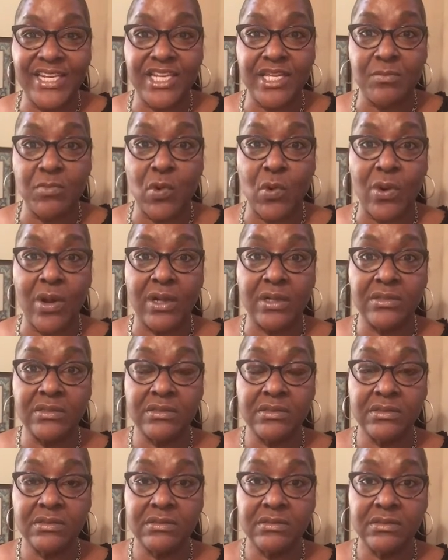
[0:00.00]
anymore.
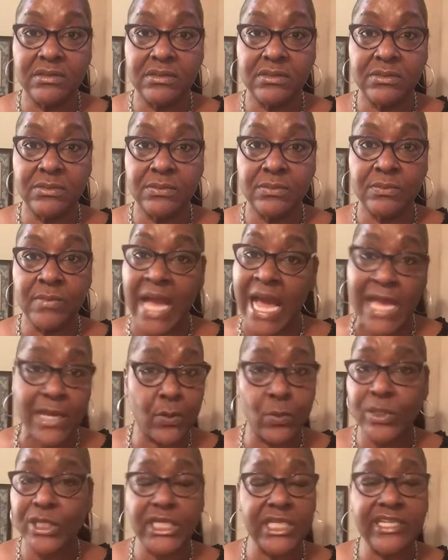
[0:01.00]
I
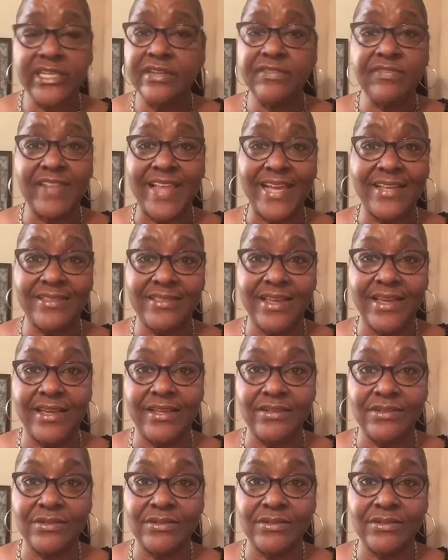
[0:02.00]
don't want to live like that.